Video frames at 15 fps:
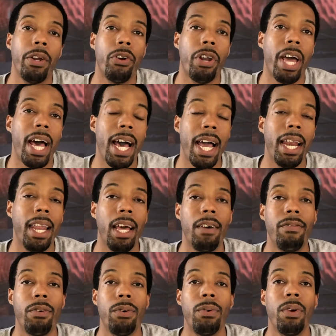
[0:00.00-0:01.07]
on a high
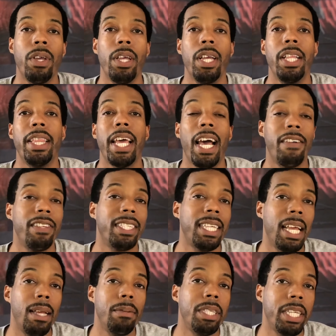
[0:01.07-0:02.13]
level that have the
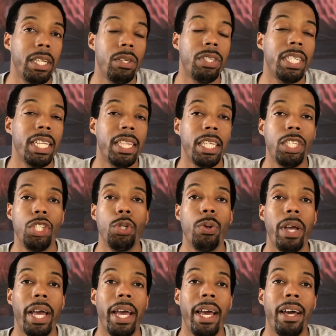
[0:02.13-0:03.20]
same skill set that you
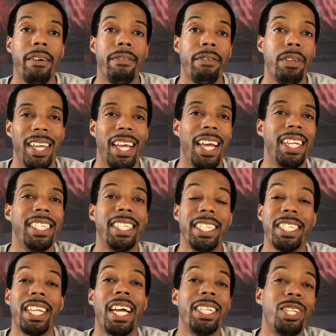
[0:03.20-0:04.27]
have. And it's just
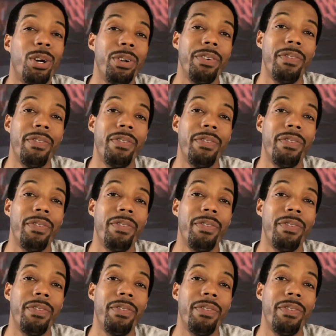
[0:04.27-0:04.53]
like Tony